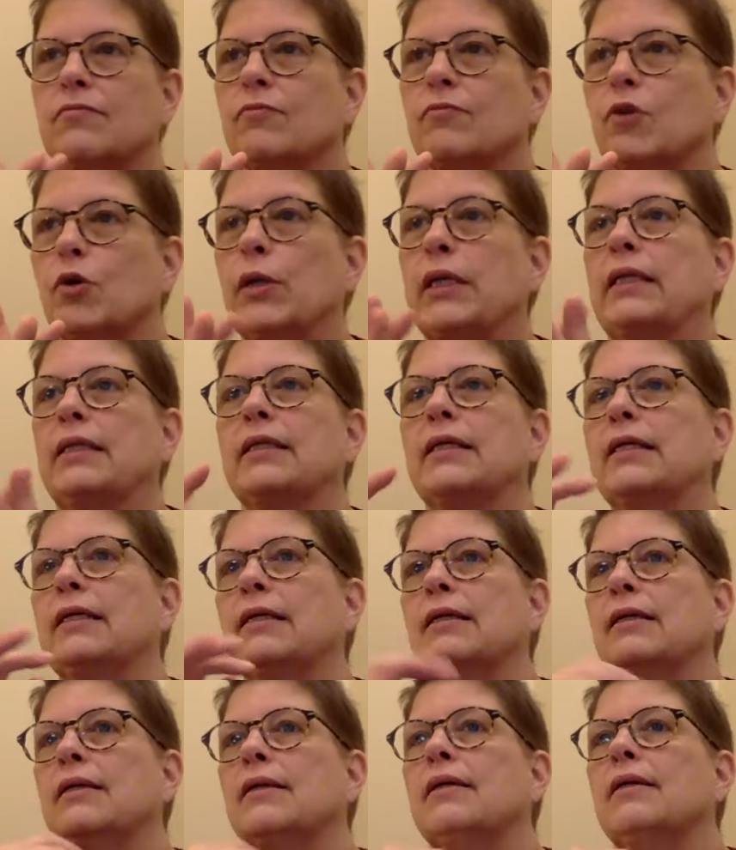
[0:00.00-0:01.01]
quickly.
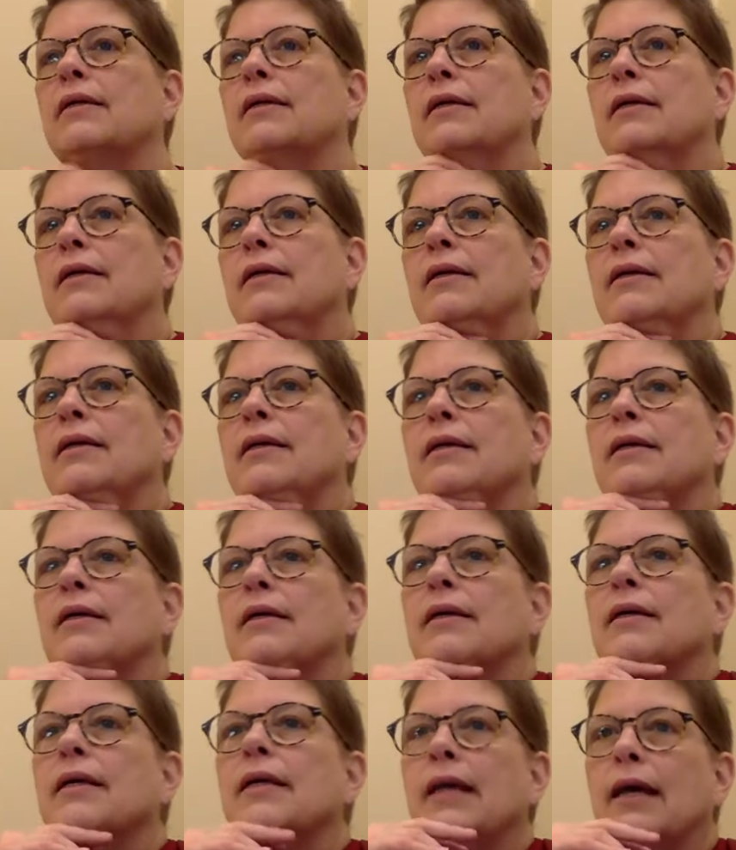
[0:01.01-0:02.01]
sooner than we think.
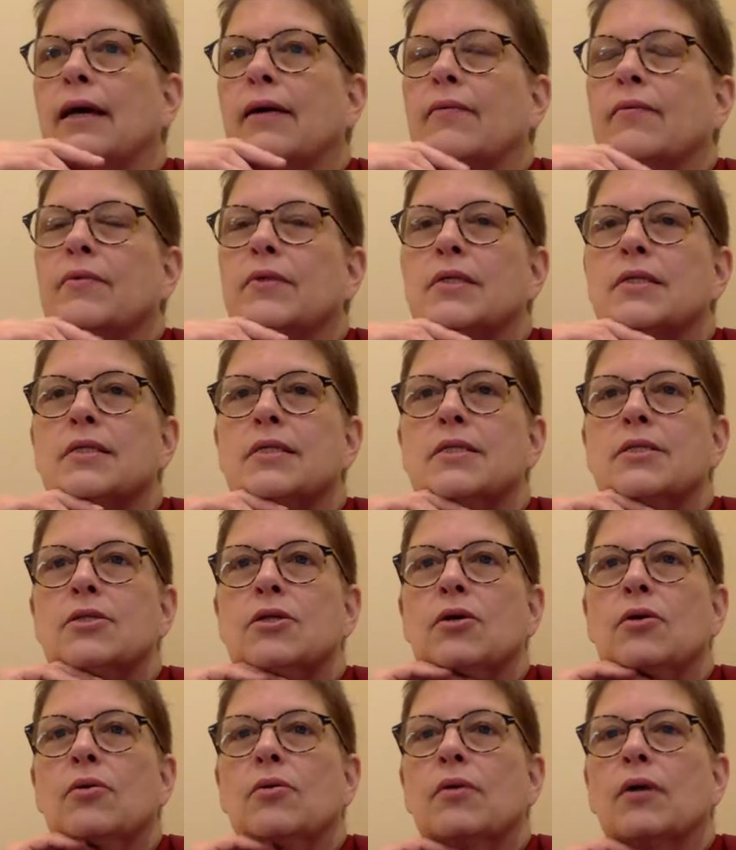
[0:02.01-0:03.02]
Yeah. Mm -hmm.
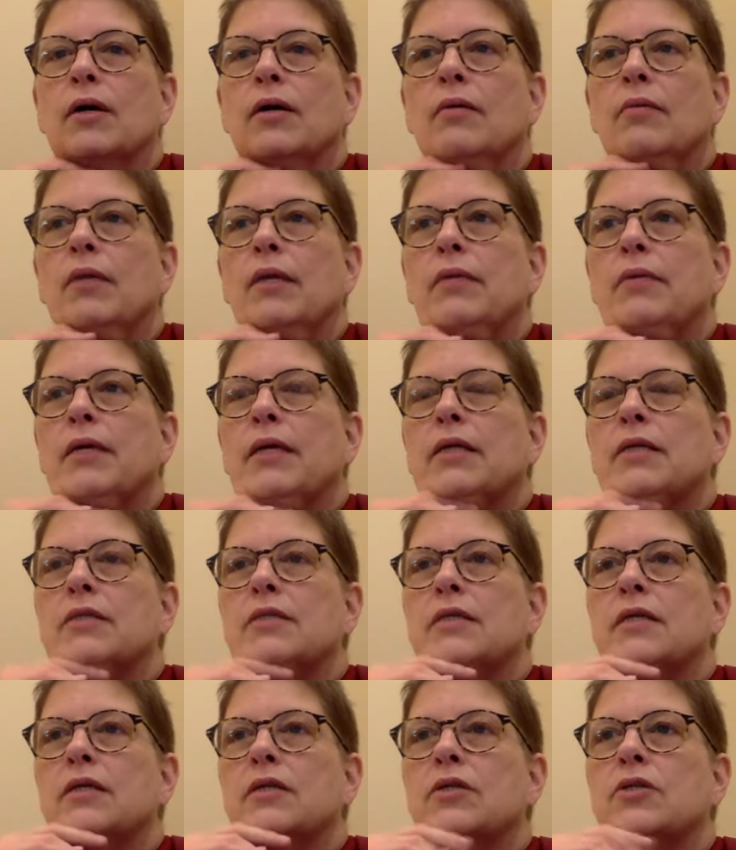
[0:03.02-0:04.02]
So um, I'm not
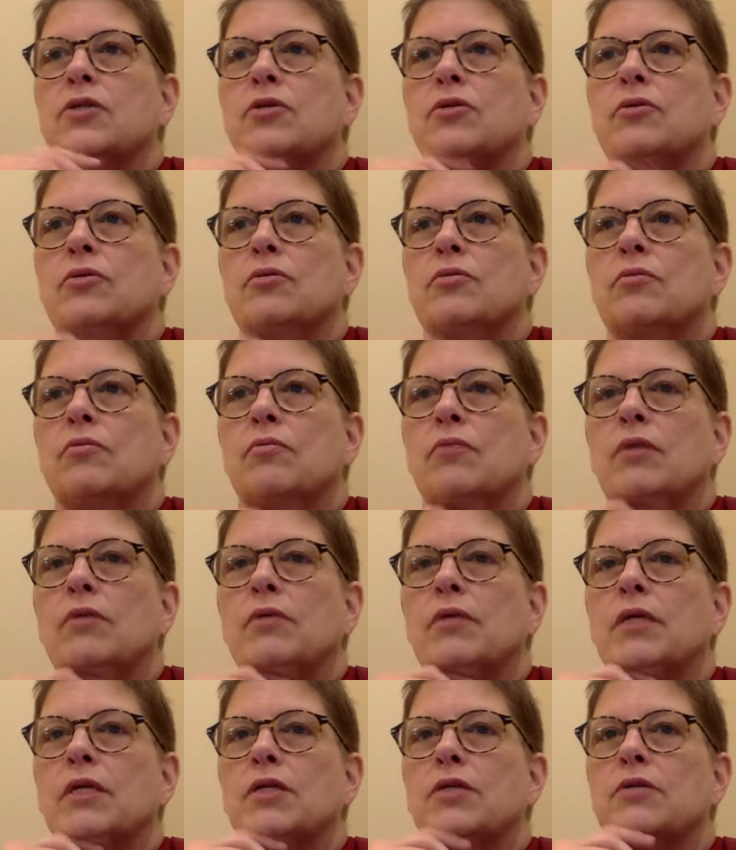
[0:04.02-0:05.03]
exactly sure where
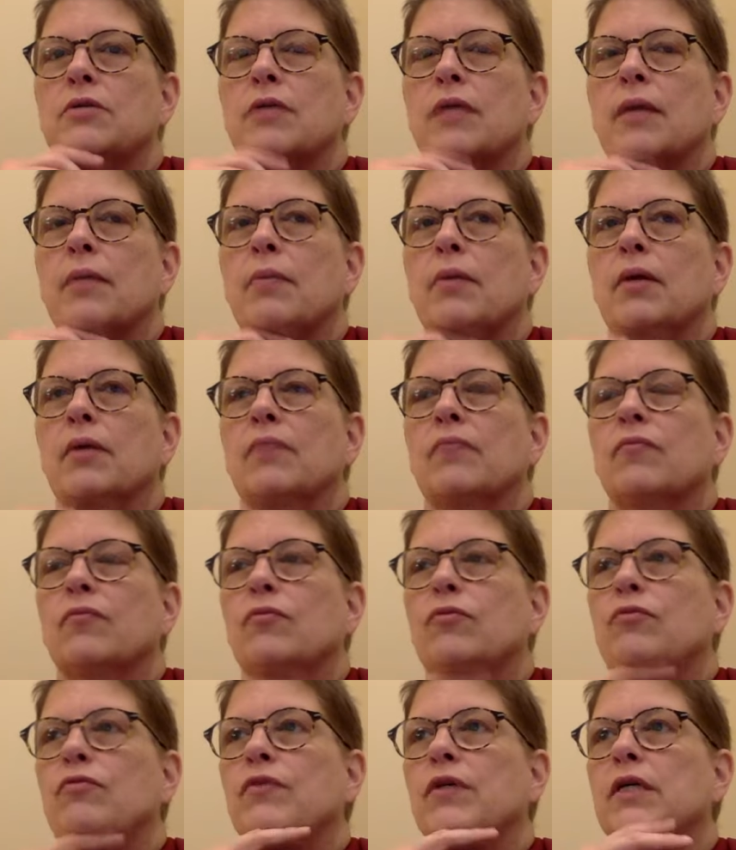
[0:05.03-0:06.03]
we're going to do that, but
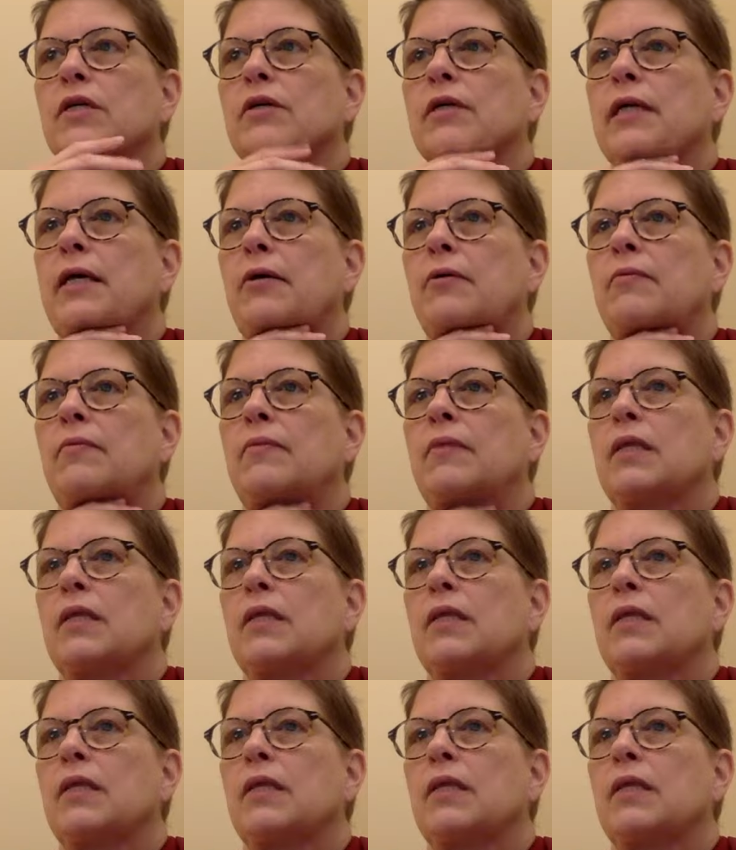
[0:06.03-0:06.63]
we'll figure it out.